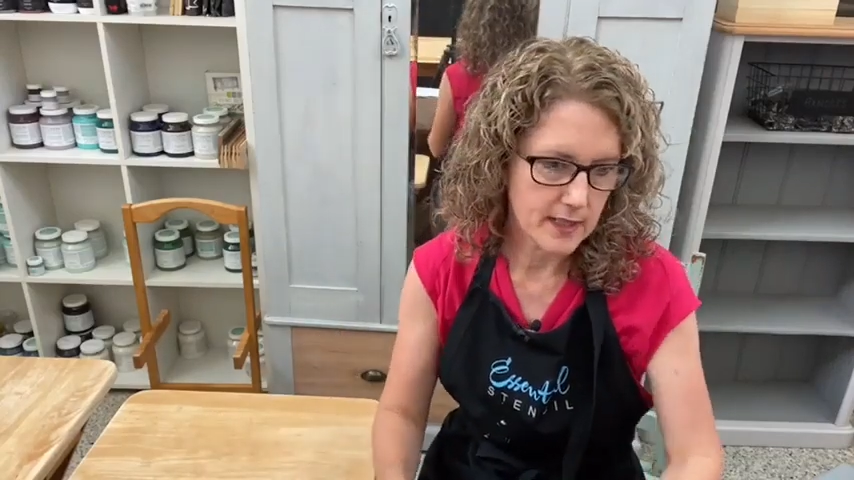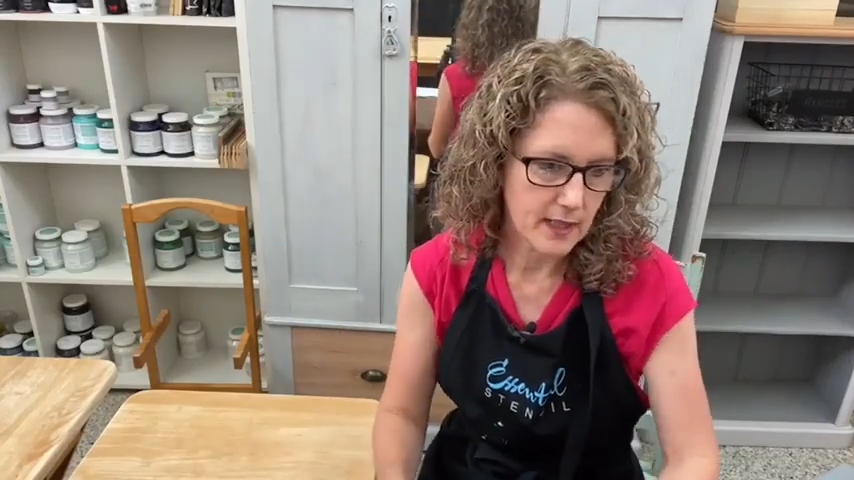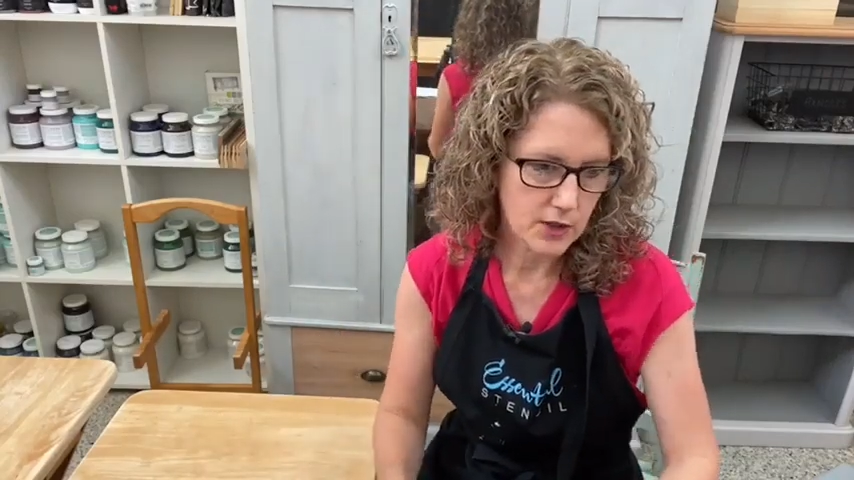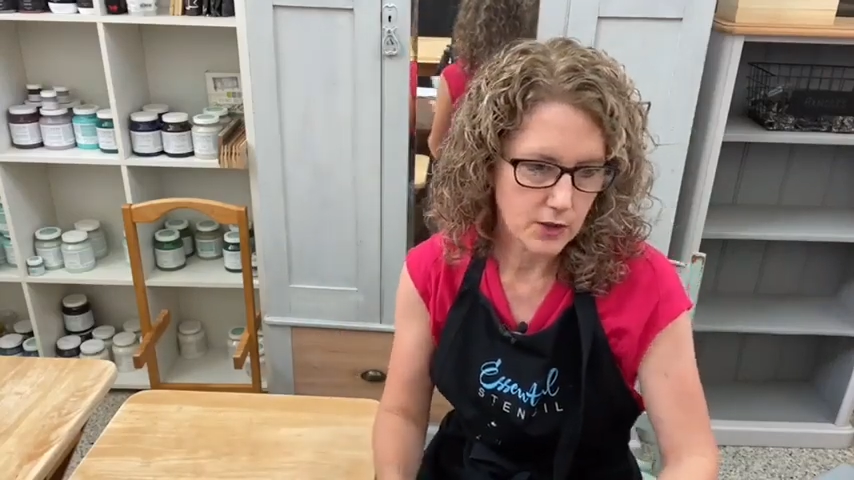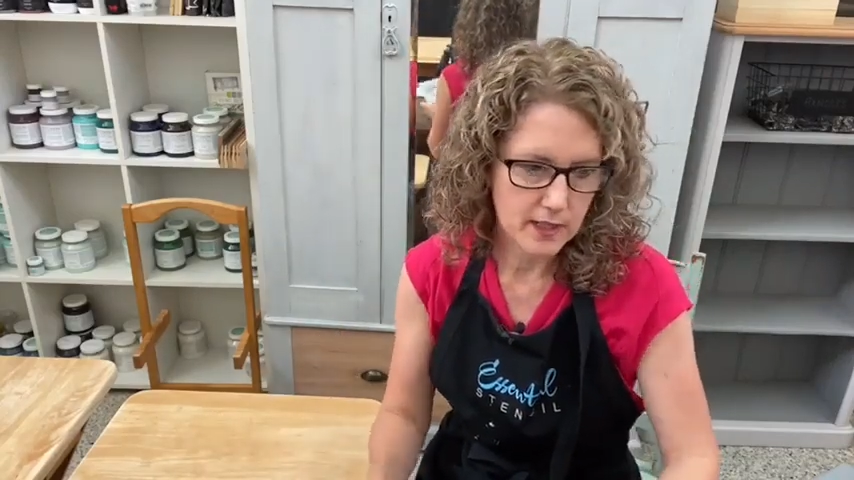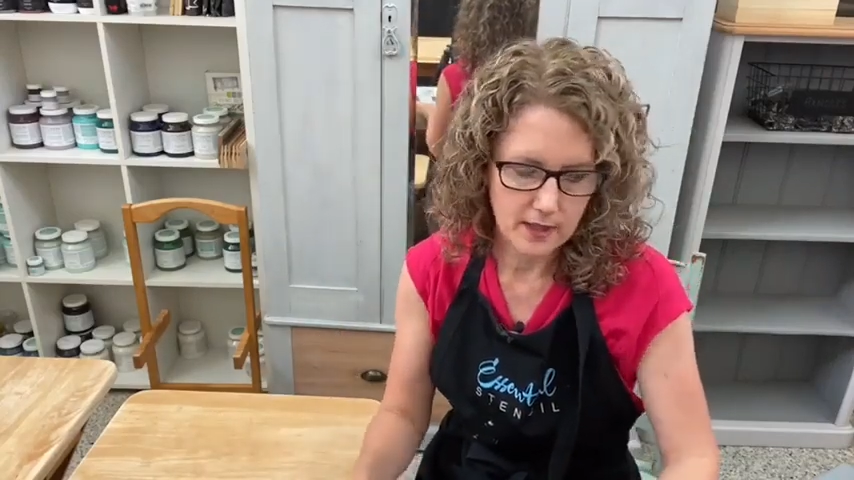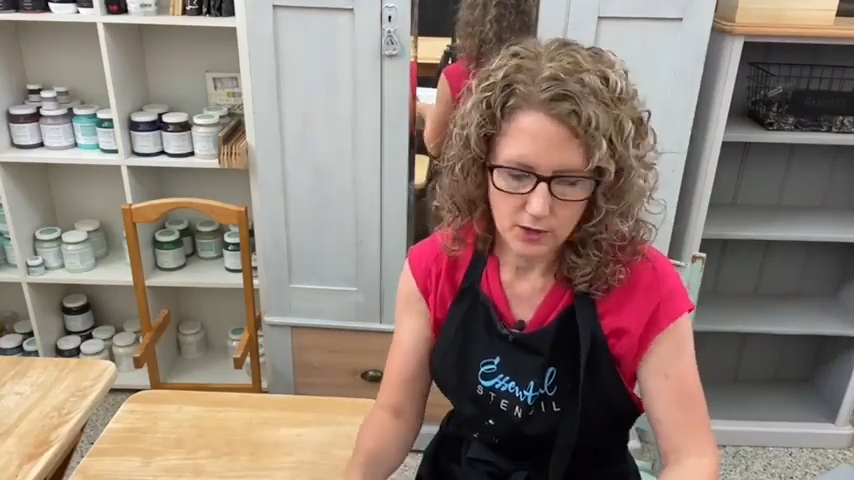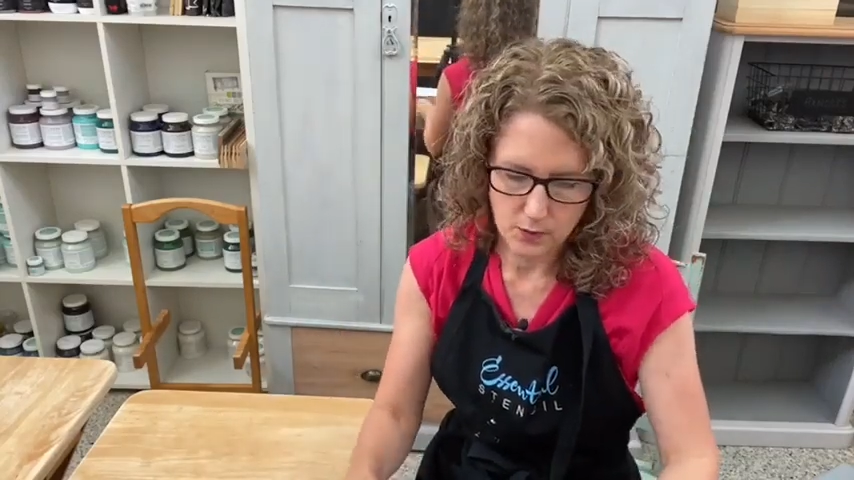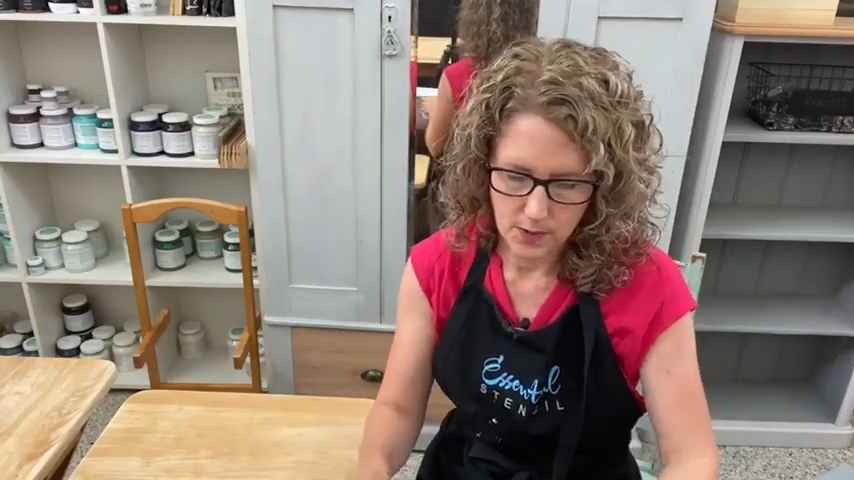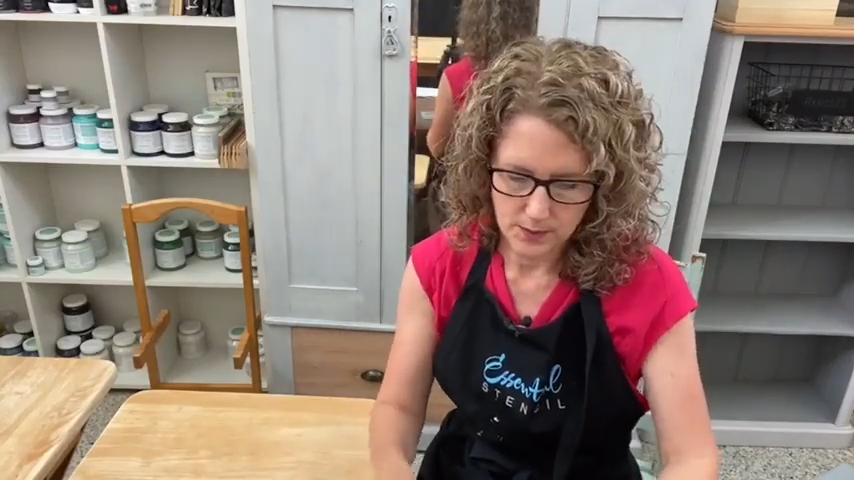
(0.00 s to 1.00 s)
Essential
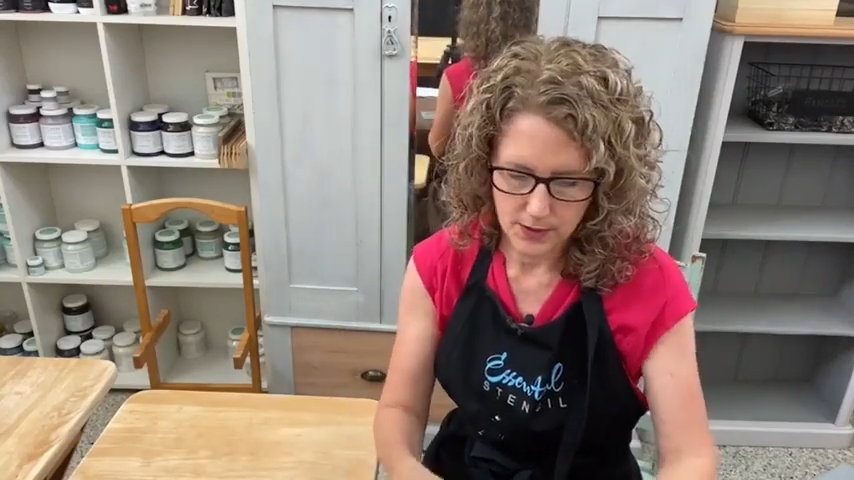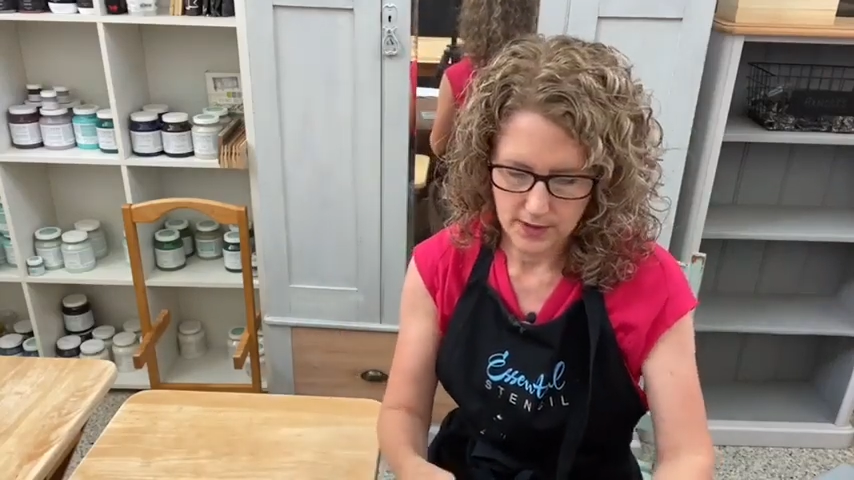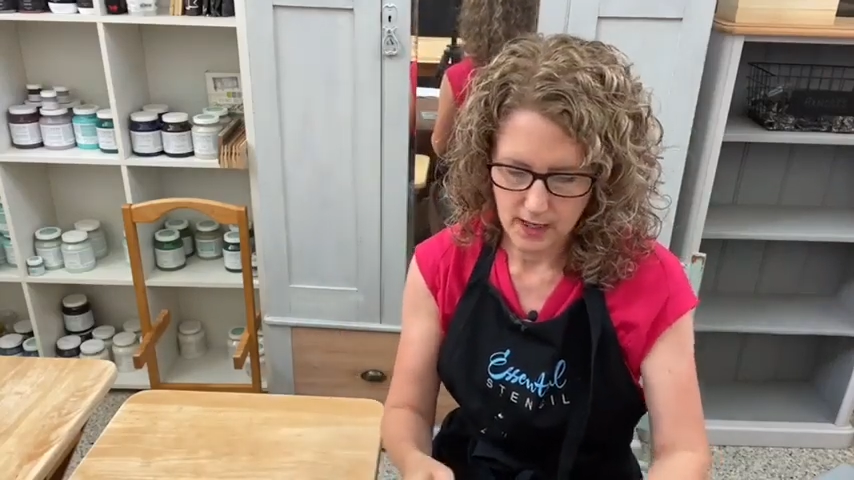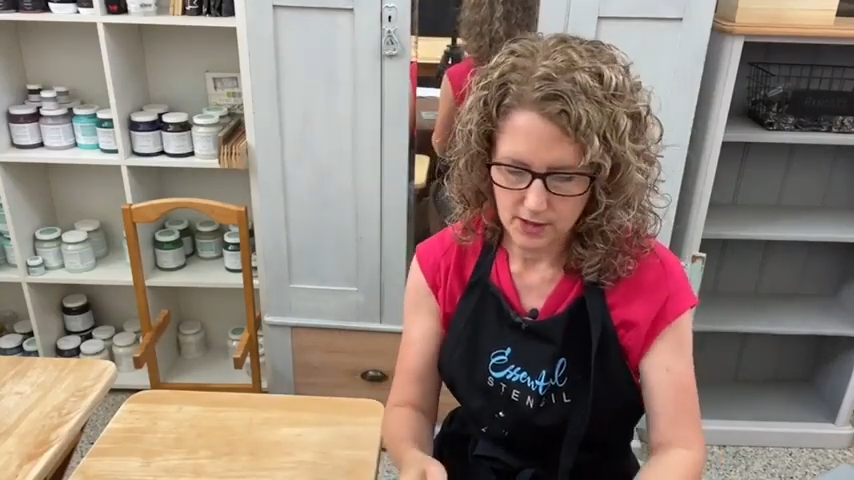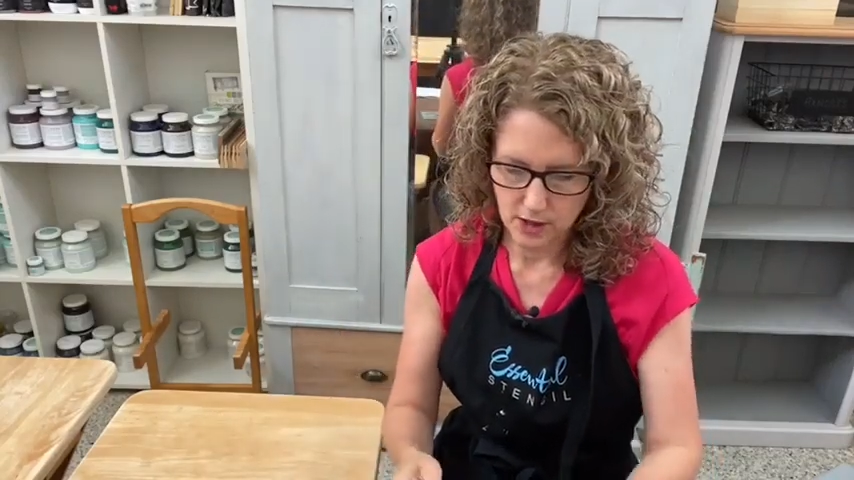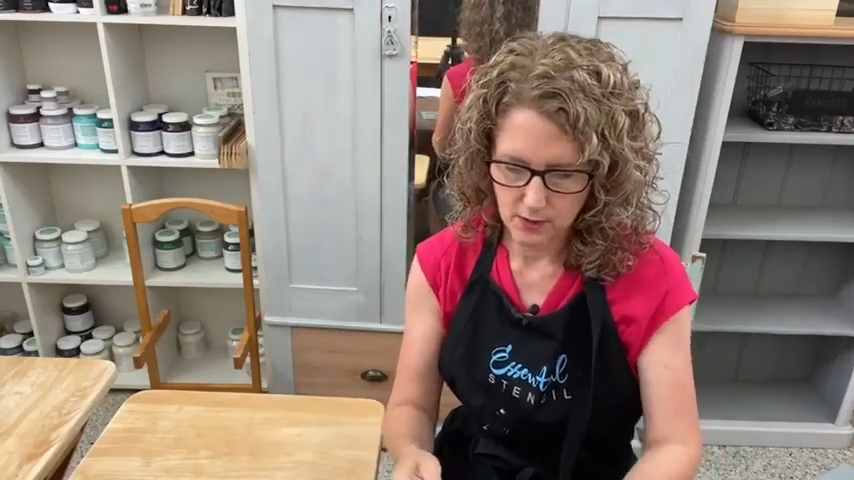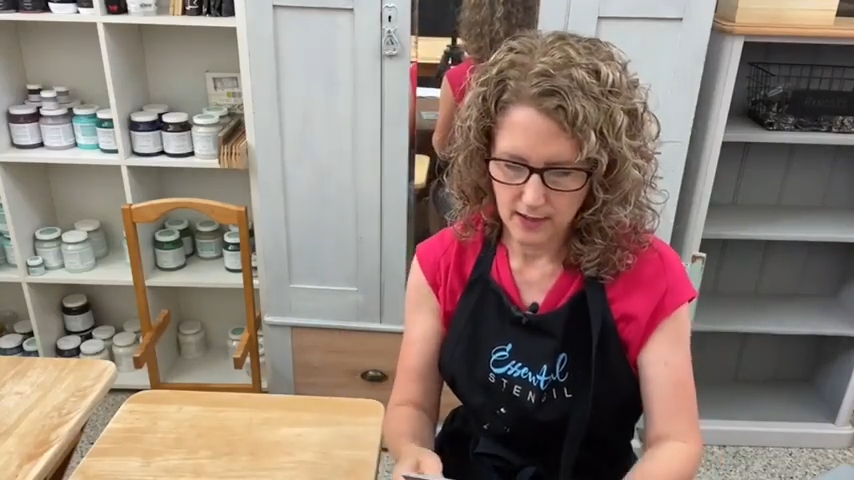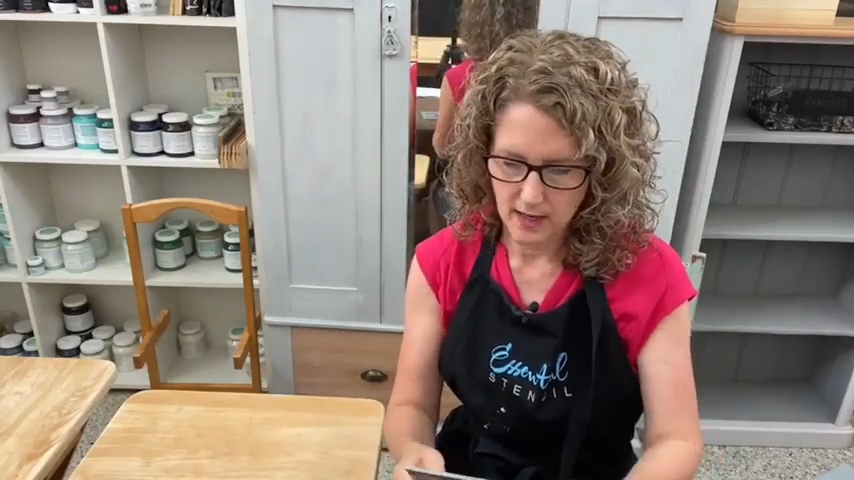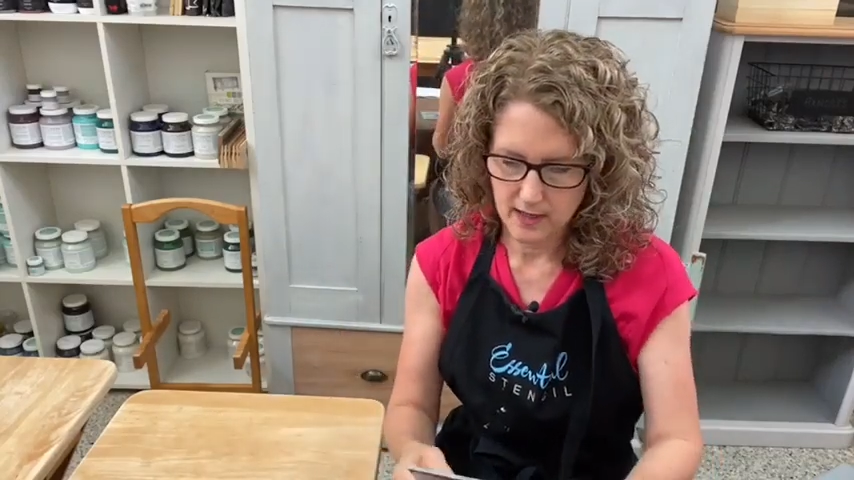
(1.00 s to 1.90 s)
Stencil pops on here too and